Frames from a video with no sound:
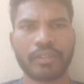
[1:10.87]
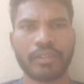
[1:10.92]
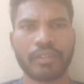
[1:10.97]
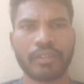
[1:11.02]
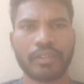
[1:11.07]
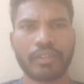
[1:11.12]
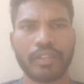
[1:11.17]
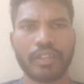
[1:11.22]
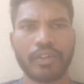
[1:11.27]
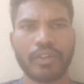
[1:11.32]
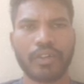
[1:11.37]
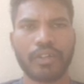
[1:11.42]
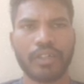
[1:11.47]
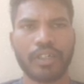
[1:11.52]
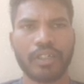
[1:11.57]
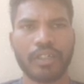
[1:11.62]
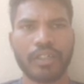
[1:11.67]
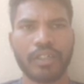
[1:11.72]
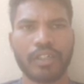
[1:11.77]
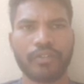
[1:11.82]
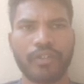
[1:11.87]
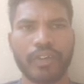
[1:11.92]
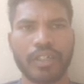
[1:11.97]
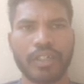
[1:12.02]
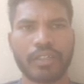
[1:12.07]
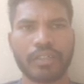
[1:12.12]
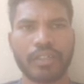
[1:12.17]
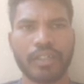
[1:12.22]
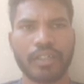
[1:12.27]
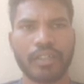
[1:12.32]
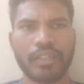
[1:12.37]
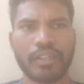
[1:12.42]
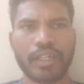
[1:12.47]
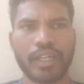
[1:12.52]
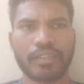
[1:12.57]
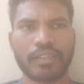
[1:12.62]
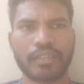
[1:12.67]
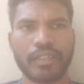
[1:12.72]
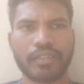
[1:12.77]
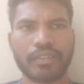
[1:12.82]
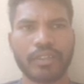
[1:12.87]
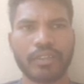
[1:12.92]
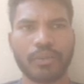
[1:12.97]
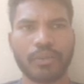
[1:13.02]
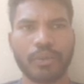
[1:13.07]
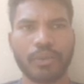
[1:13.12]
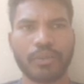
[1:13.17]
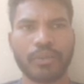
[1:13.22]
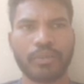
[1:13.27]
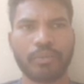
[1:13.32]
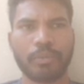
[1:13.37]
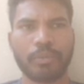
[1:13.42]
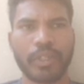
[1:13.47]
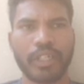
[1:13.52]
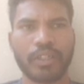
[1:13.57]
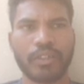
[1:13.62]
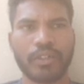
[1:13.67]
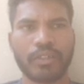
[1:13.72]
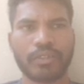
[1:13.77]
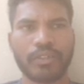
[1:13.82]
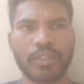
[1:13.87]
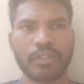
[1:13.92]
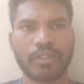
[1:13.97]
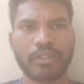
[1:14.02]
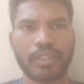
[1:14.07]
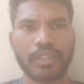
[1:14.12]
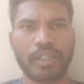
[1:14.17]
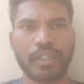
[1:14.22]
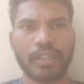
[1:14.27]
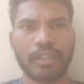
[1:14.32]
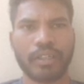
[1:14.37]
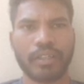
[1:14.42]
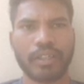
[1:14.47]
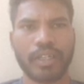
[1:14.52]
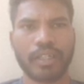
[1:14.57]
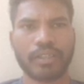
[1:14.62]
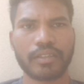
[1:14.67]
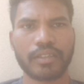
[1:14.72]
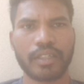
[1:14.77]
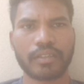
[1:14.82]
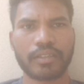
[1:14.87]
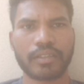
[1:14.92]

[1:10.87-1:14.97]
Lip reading: The only financial transaction would be consist a transactions.